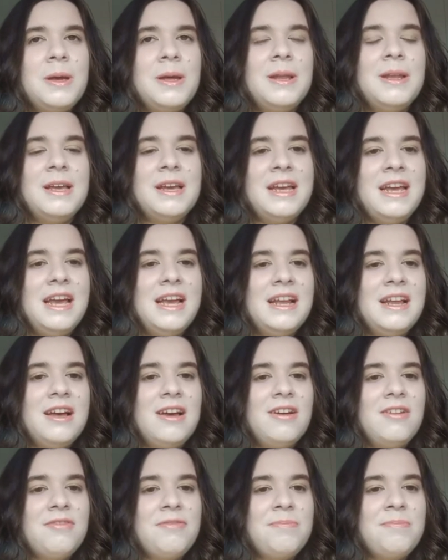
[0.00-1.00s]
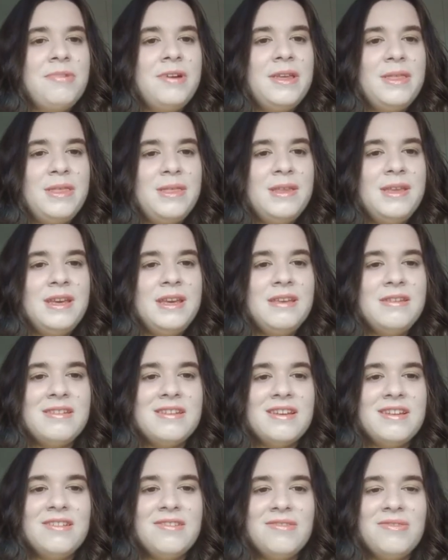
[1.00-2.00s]
in a kind of
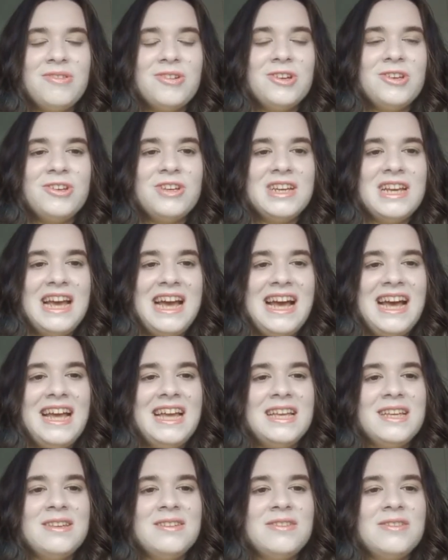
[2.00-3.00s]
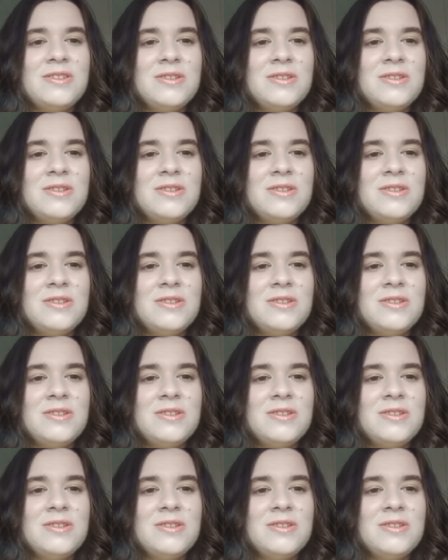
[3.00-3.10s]
presentation for you guys.